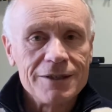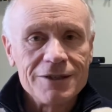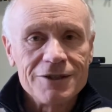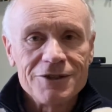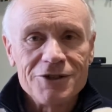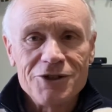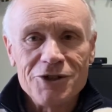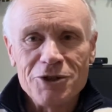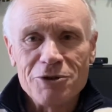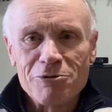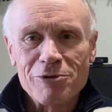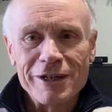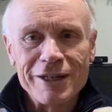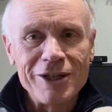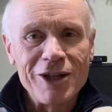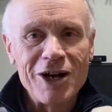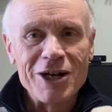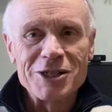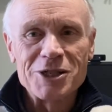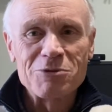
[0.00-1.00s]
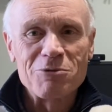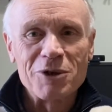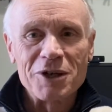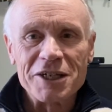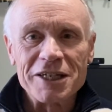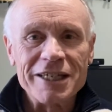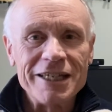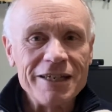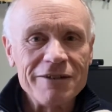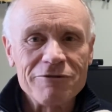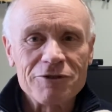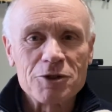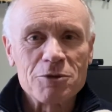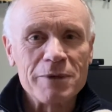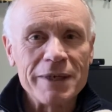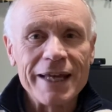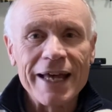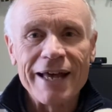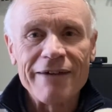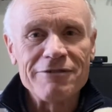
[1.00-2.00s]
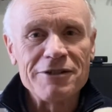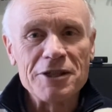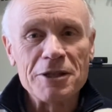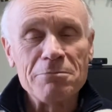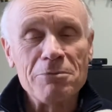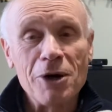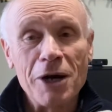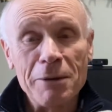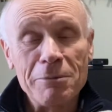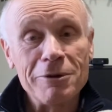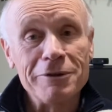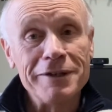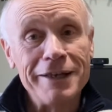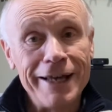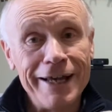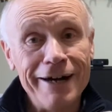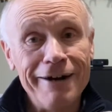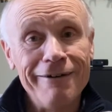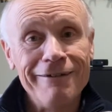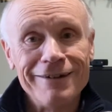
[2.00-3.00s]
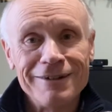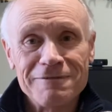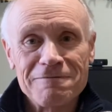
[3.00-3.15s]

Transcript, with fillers: Do you realize what a gift we have in the Bible now?